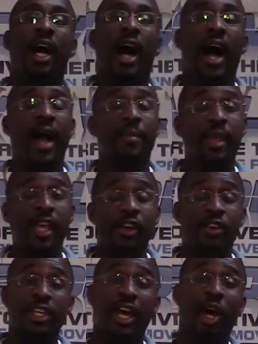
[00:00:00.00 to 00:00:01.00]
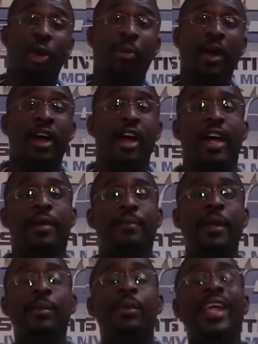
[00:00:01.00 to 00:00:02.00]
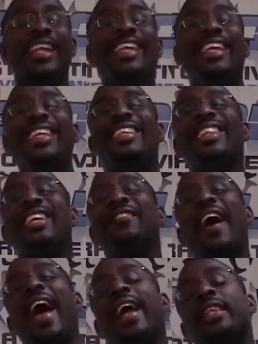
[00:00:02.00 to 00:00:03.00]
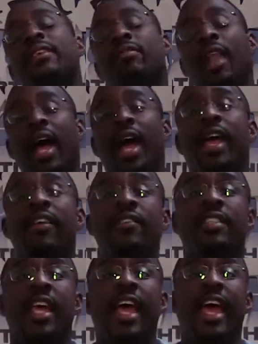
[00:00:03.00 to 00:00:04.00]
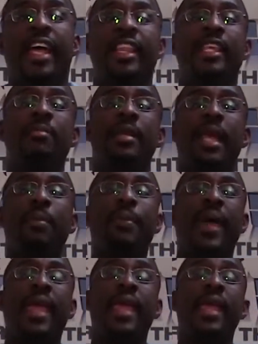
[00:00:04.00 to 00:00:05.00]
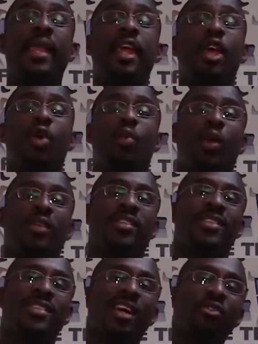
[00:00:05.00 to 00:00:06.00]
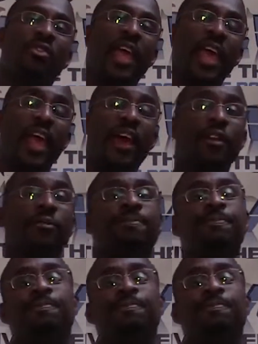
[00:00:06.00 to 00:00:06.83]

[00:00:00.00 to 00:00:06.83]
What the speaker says: I'm here to help people that need to live active lives eliminate pain with self-care.